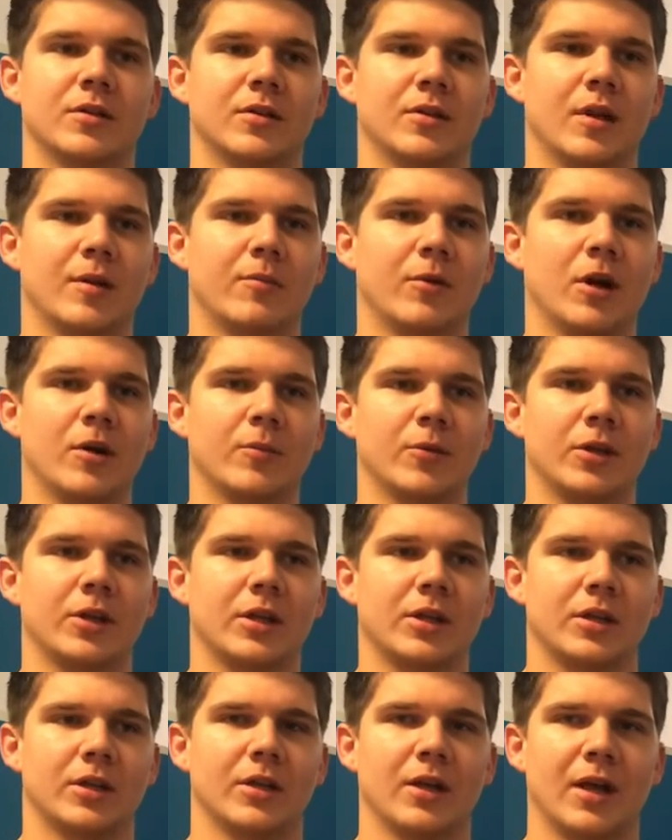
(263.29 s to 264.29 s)
I
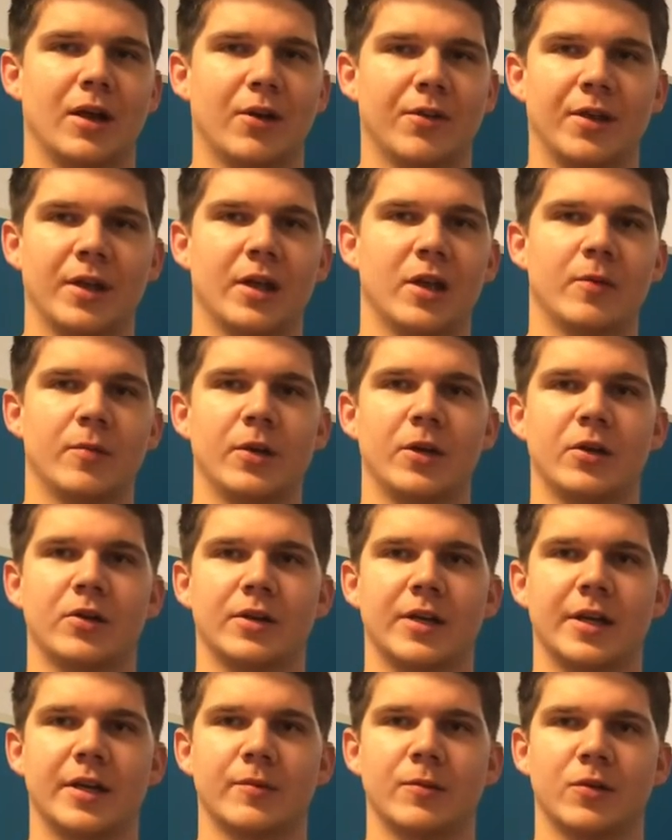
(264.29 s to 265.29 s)
don't think it'll be
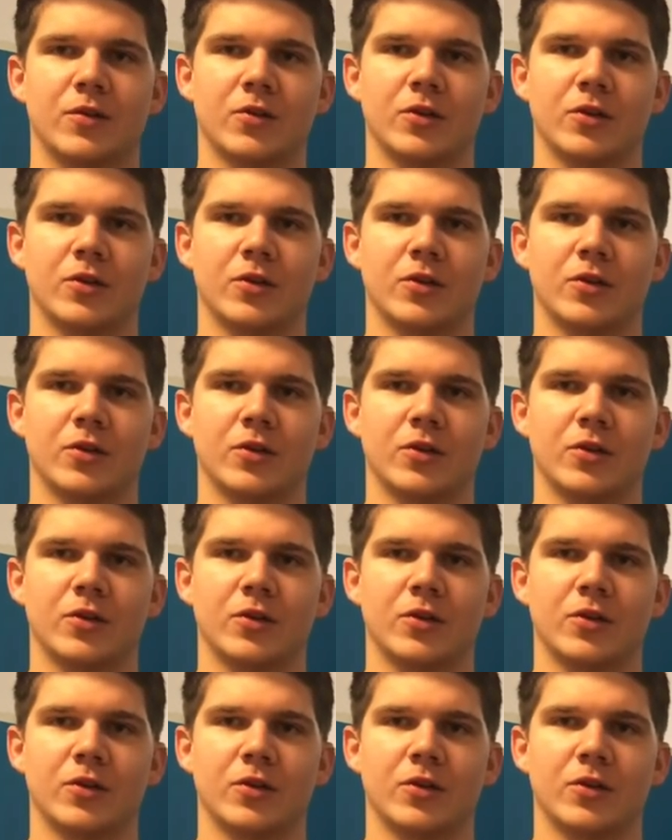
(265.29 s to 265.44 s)
unanimous.